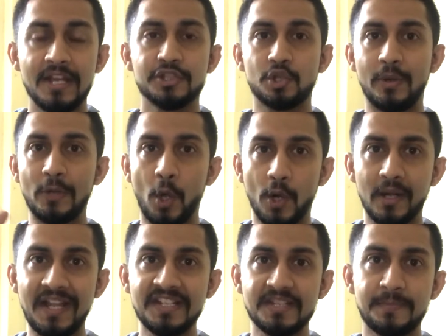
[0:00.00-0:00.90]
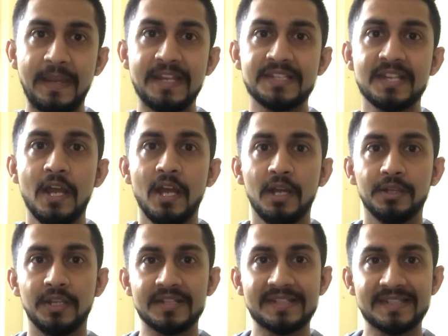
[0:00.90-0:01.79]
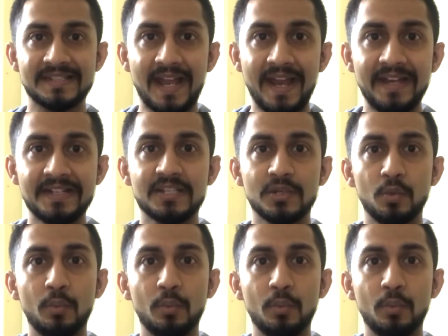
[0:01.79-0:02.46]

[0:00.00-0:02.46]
so in online space the sites